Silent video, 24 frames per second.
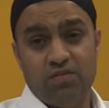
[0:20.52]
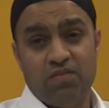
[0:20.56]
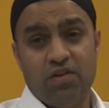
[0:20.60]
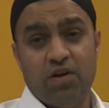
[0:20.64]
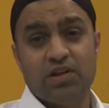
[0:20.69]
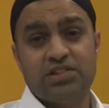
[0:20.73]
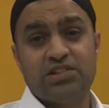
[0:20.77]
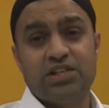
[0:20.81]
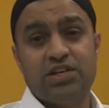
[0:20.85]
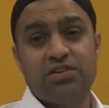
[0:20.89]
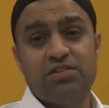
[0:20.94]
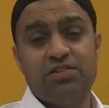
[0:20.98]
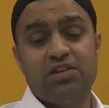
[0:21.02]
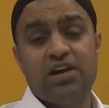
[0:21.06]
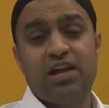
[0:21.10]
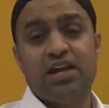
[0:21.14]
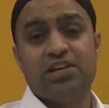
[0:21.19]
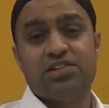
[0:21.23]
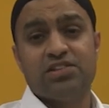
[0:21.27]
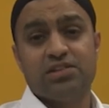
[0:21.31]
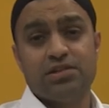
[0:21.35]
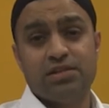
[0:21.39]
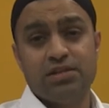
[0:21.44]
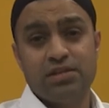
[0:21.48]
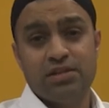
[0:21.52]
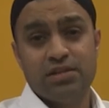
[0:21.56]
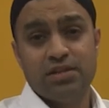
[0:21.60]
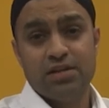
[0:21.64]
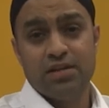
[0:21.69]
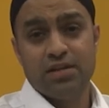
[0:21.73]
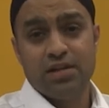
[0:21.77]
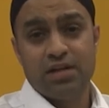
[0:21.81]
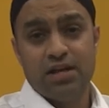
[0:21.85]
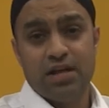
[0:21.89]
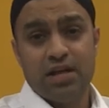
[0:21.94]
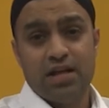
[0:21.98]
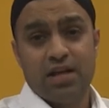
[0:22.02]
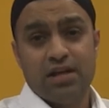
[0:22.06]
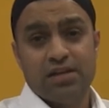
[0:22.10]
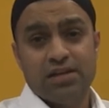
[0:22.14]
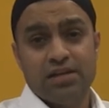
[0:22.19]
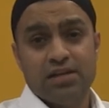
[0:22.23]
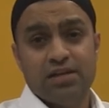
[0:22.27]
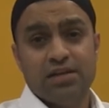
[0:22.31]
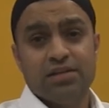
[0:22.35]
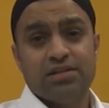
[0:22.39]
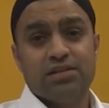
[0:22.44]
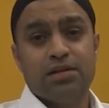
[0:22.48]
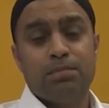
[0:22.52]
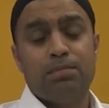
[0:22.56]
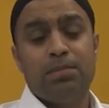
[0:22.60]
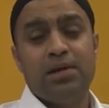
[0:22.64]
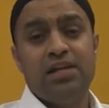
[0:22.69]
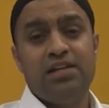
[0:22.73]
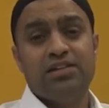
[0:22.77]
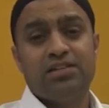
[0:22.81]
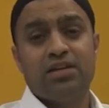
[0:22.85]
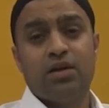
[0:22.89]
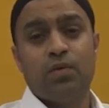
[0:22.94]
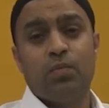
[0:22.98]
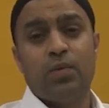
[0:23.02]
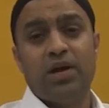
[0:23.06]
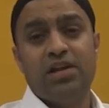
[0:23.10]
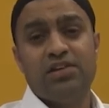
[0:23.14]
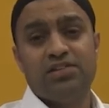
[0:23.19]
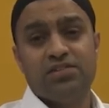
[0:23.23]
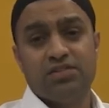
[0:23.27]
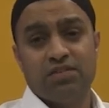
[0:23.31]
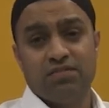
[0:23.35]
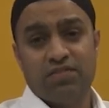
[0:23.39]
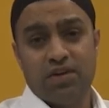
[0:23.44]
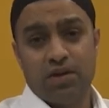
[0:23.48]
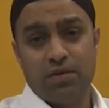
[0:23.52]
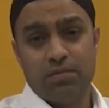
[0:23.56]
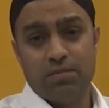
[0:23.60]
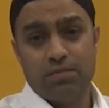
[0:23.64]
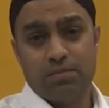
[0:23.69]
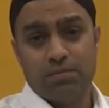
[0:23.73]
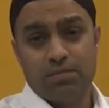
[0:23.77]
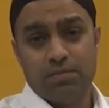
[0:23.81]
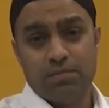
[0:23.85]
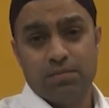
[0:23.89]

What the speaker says: got a general election, so please don't waste your vote.